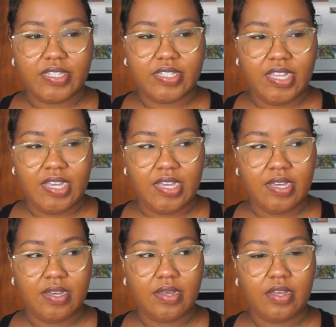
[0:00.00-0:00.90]

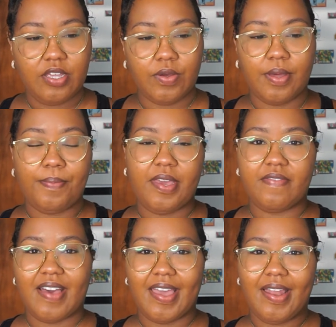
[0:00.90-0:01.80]
you can pay
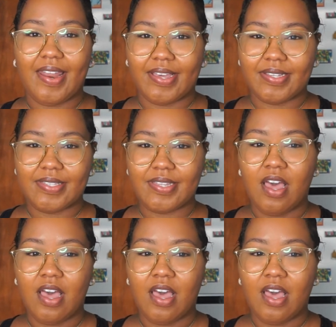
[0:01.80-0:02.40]
via links.